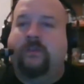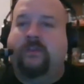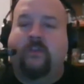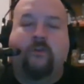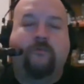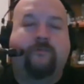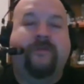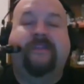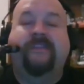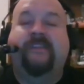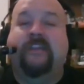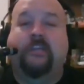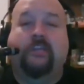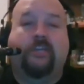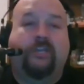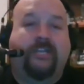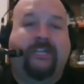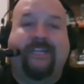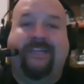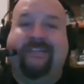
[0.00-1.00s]
at their
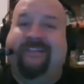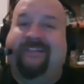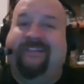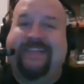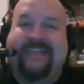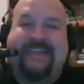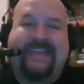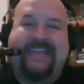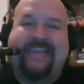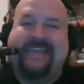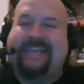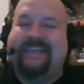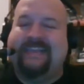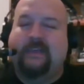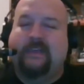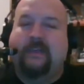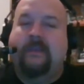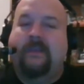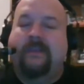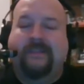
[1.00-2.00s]
positions in the league
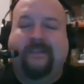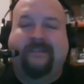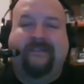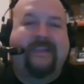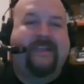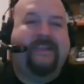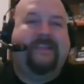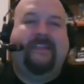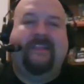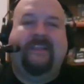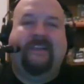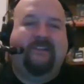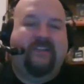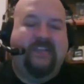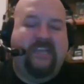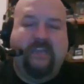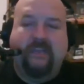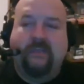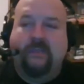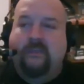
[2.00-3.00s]

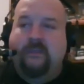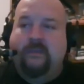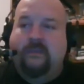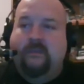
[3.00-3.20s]
statistically,